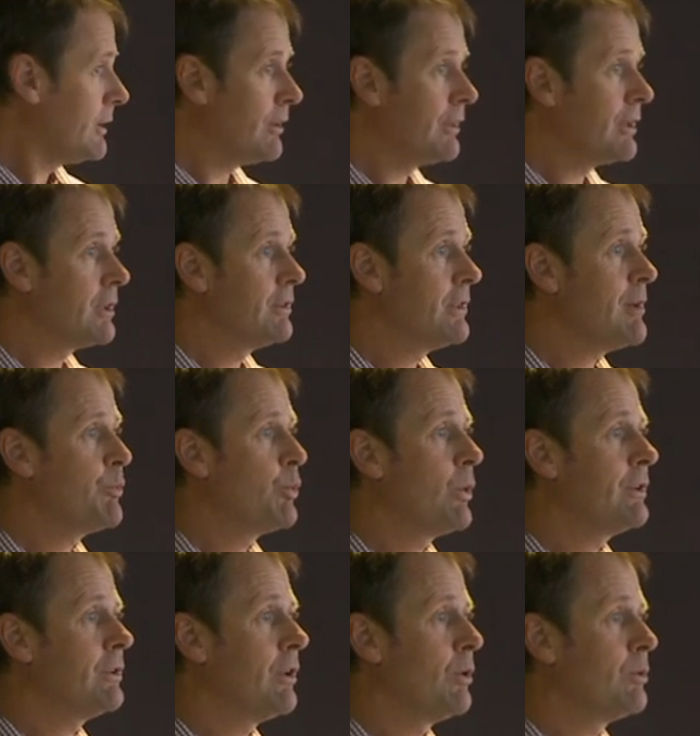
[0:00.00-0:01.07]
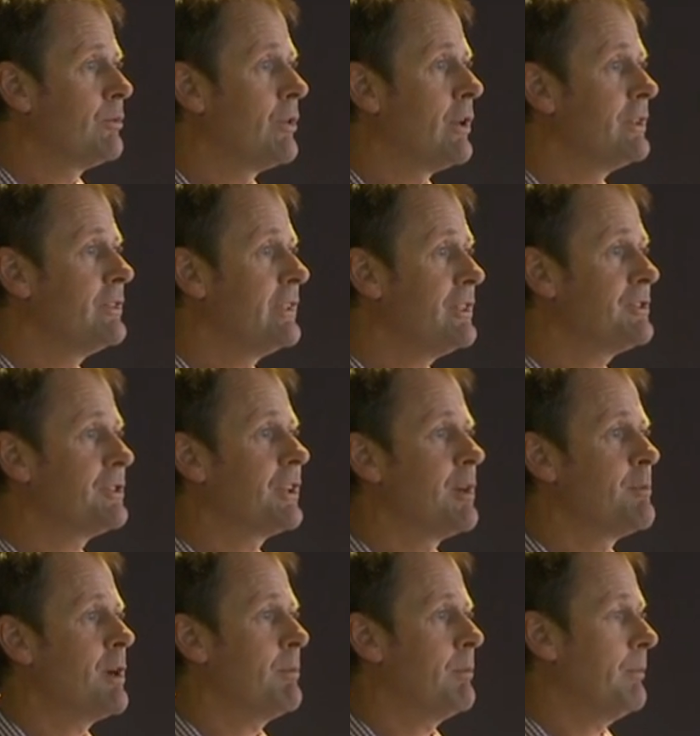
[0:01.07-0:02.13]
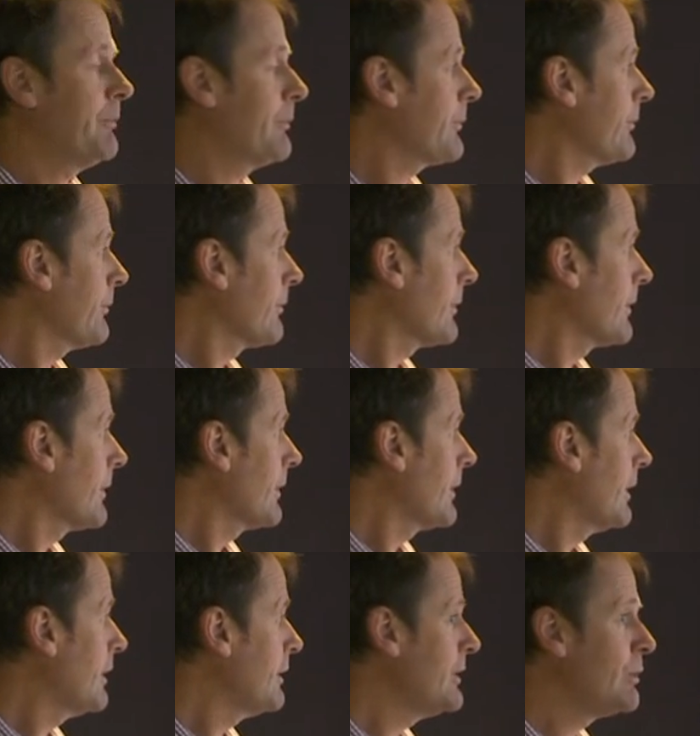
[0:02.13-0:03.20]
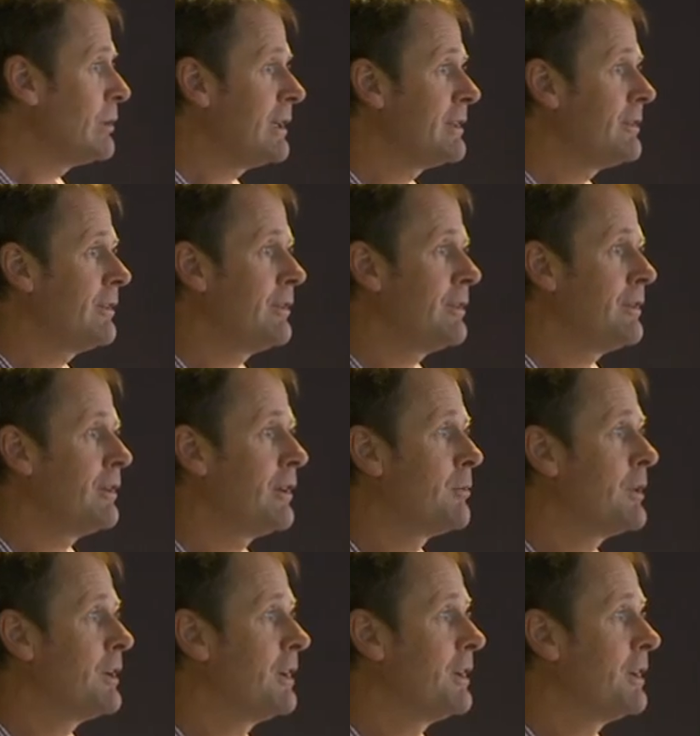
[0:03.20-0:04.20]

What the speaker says: I think at that point I'll invite Des to come up and he'll add the